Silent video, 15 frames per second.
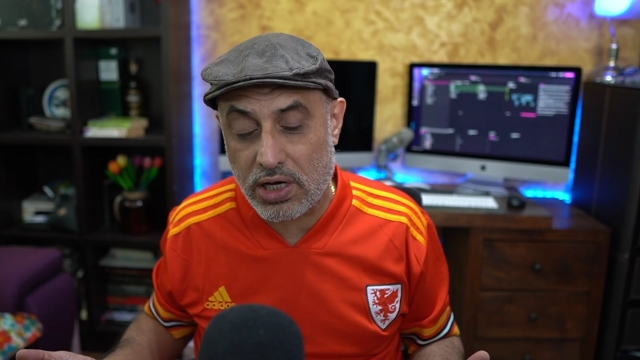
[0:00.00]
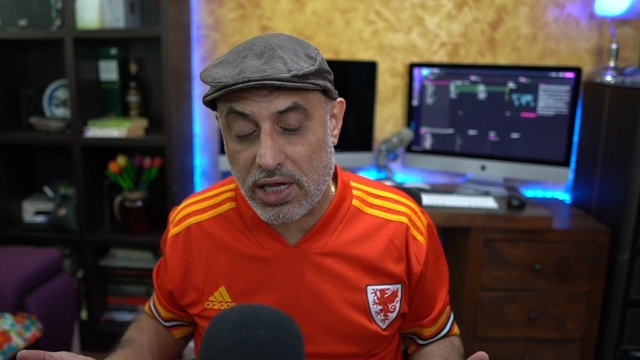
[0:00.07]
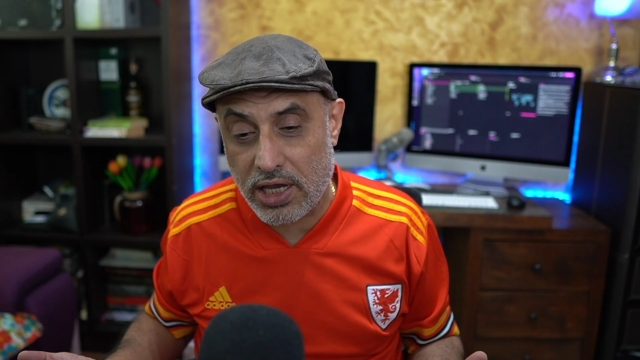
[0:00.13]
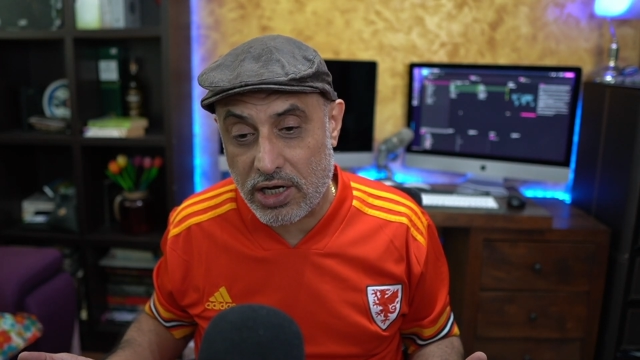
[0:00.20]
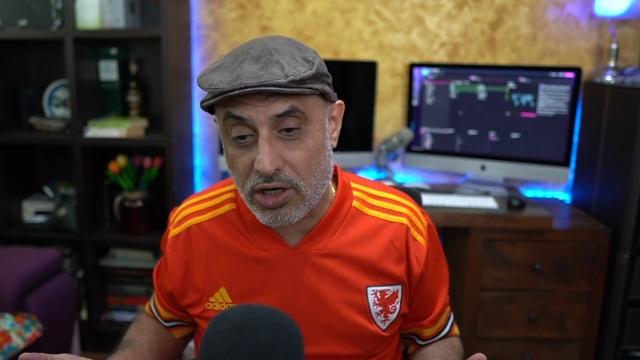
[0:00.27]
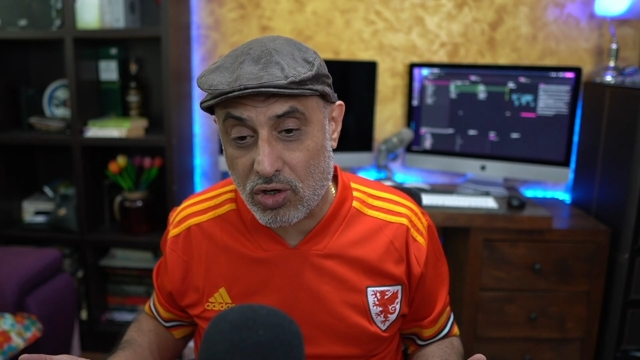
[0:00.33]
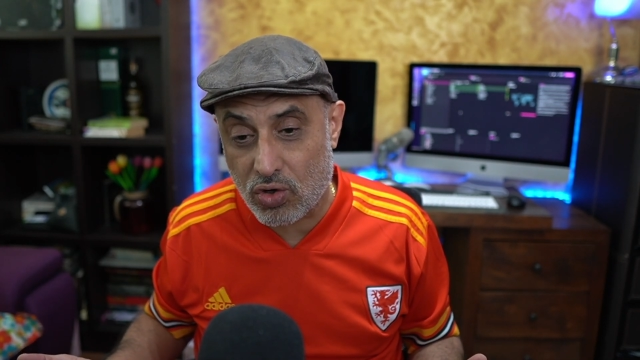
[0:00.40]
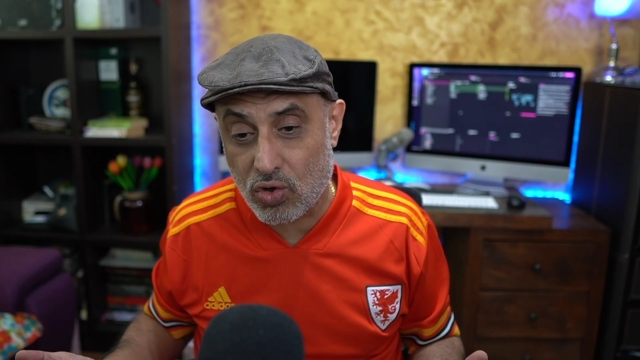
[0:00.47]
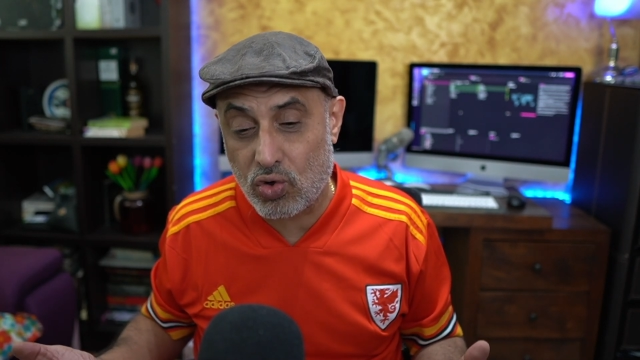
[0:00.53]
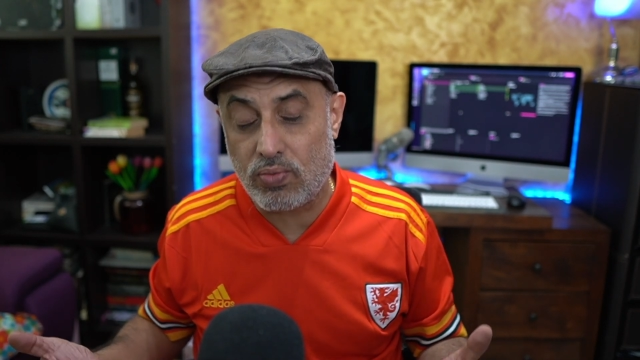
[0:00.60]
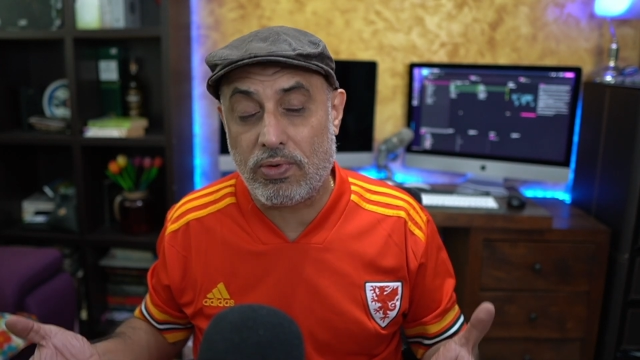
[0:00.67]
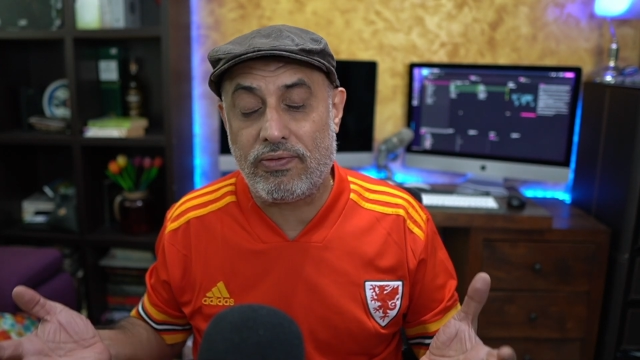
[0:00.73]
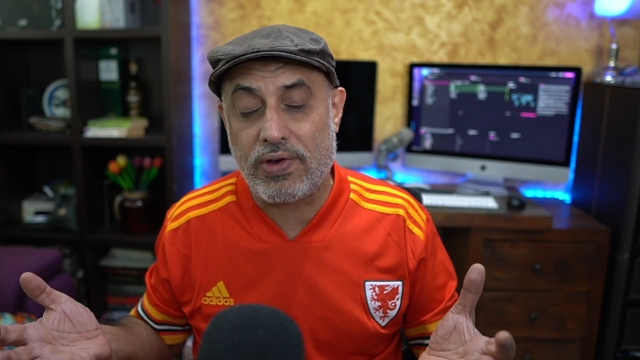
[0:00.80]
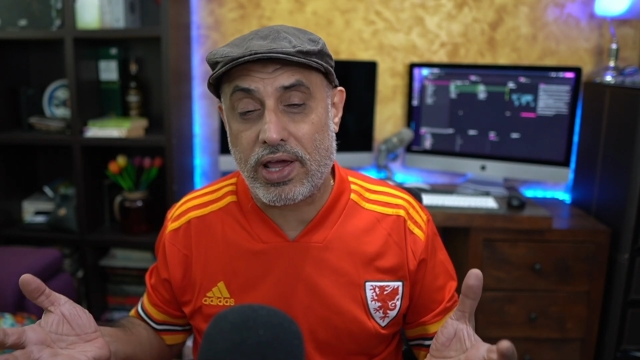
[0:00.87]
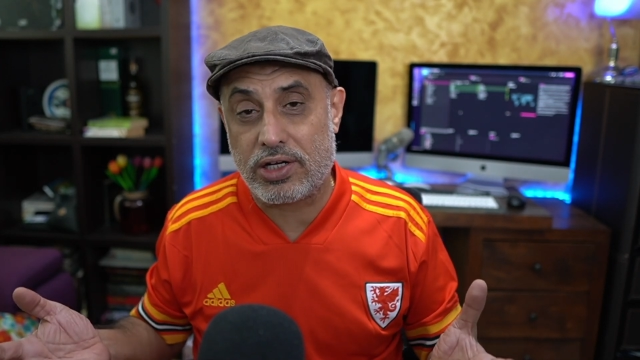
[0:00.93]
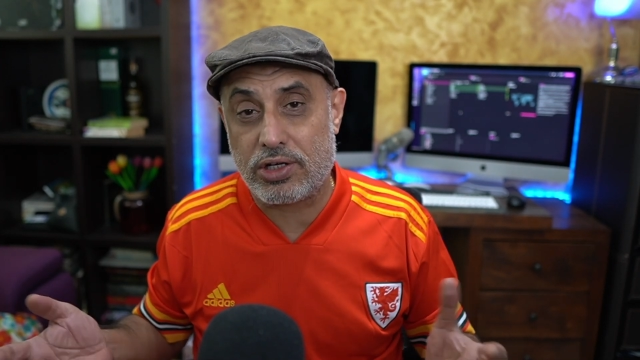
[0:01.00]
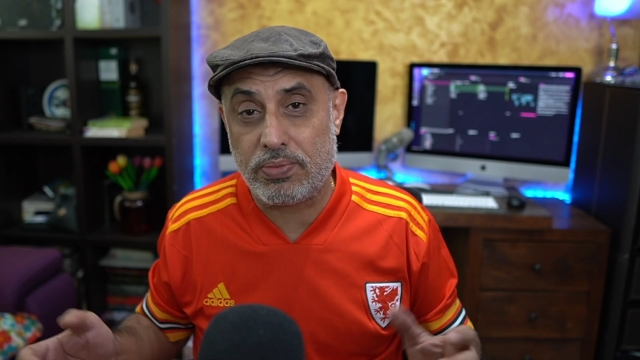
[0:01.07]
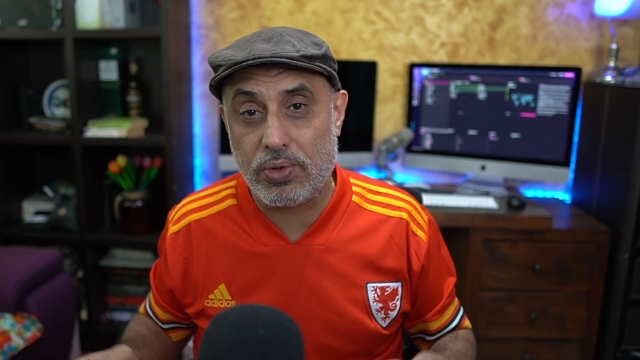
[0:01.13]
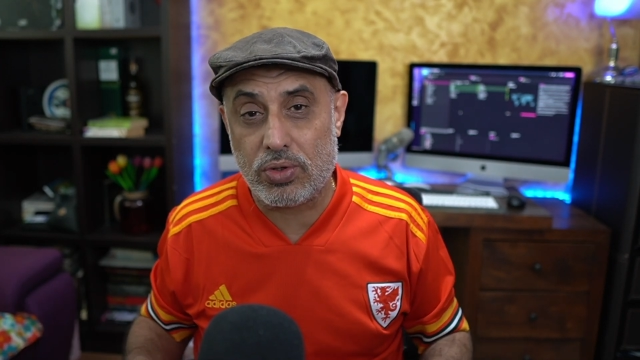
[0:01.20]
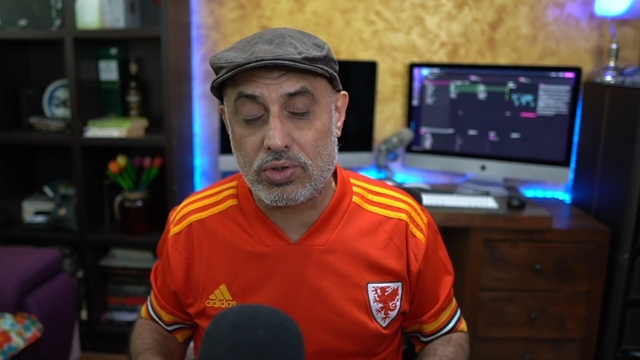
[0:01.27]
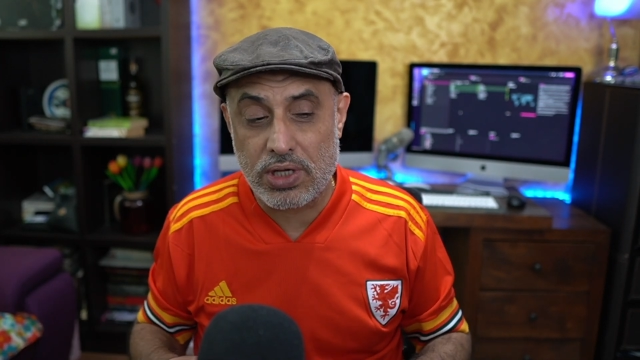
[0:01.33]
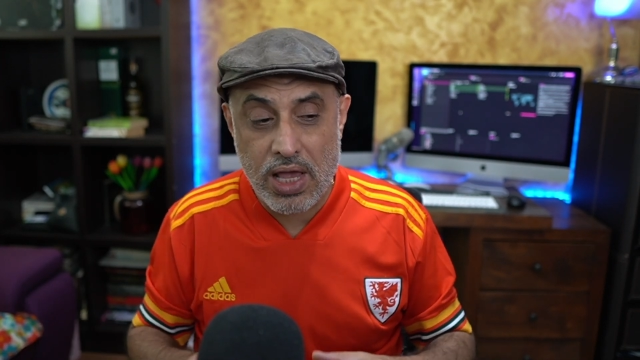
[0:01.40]
in a group of
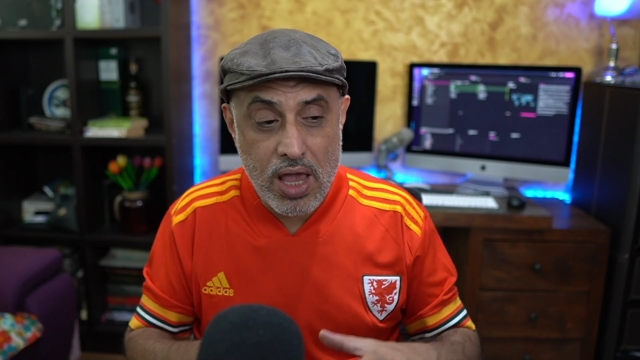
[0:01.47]
attributes.